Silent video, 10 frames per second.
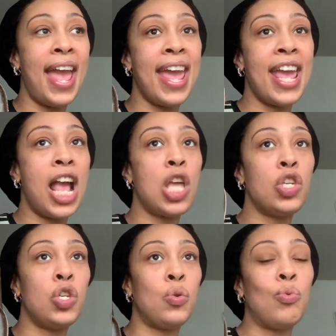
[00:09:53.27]
a
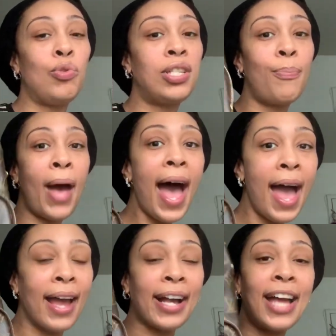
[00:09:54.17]
used bag.